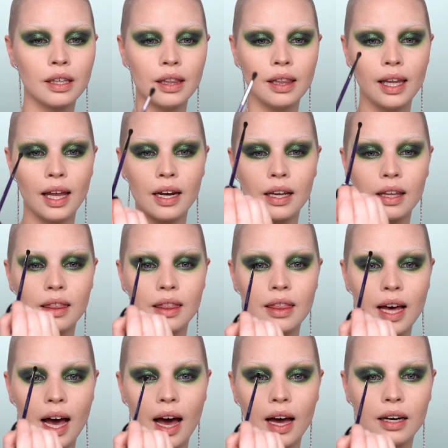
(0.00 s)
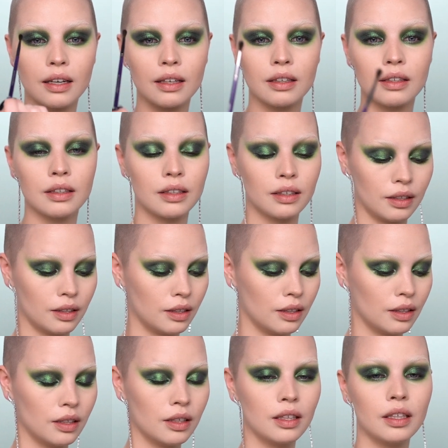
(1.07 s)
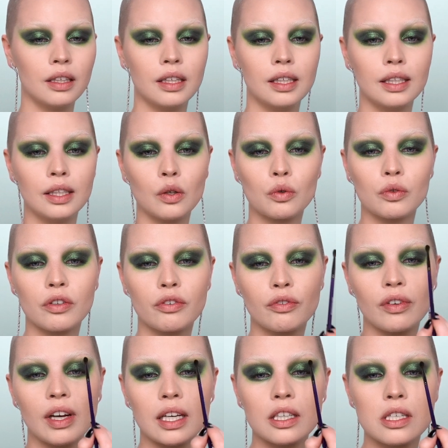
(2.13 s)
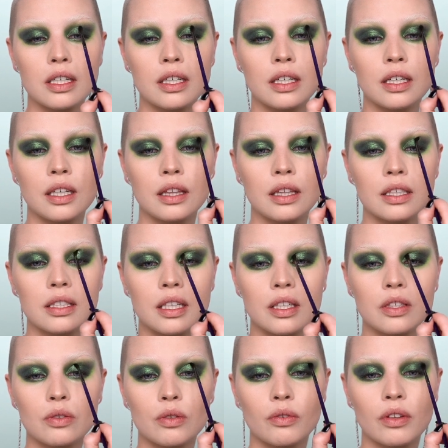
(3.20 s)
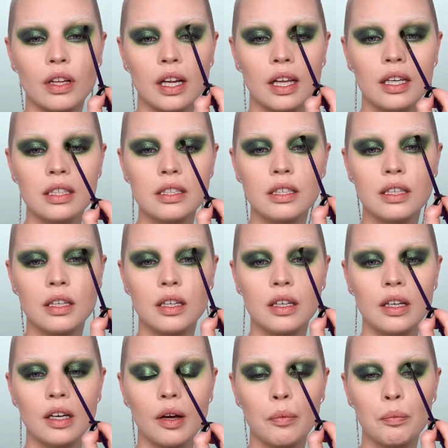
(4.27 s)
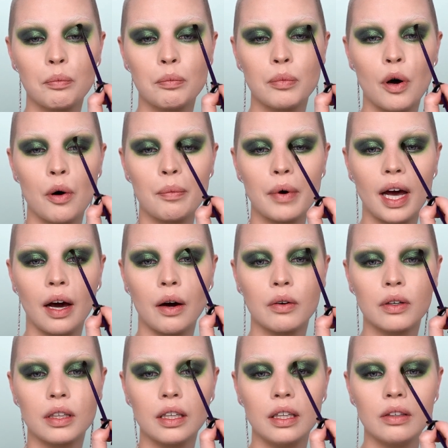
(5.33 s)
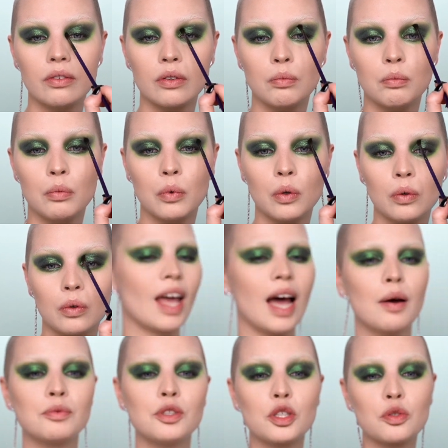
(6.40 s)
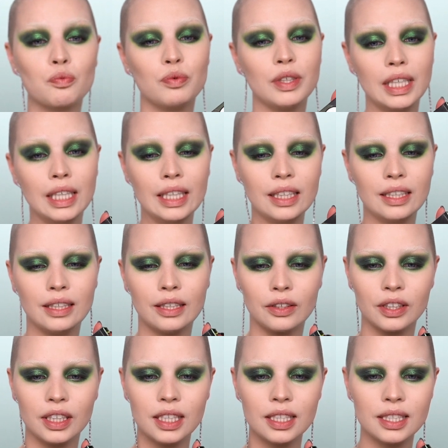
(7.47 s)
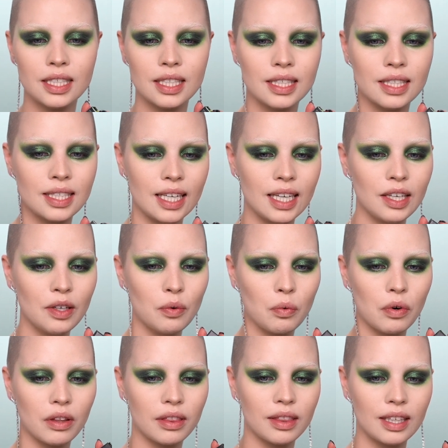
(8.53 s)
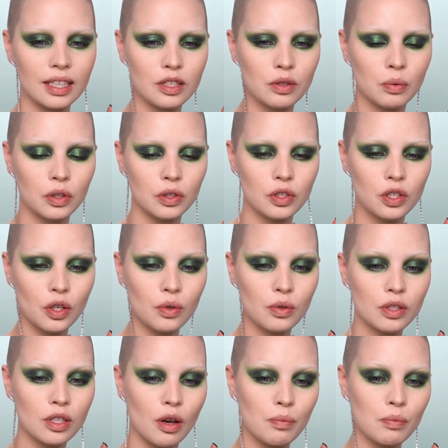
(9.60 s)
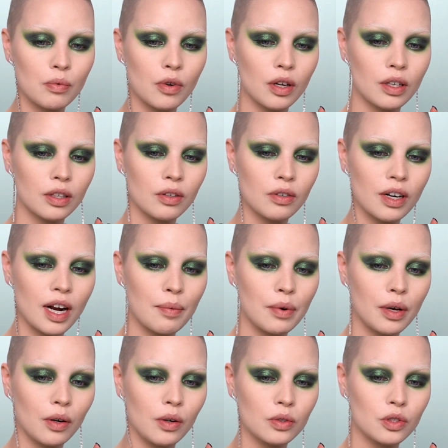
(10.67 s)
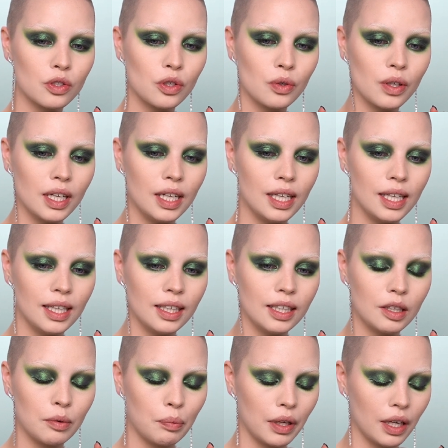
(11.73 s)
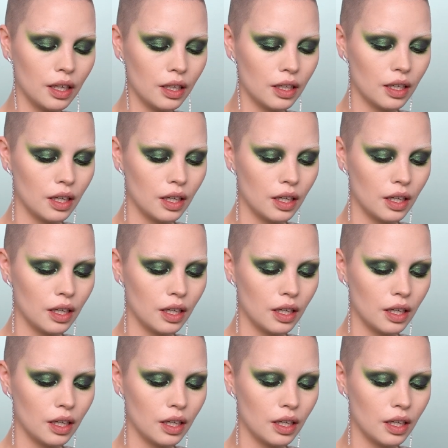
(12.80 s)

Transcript: letting that little reflection in the center of the lid pop out even more. I'm just really curious to see what this will do, so I'm gonna grab onto a little bit.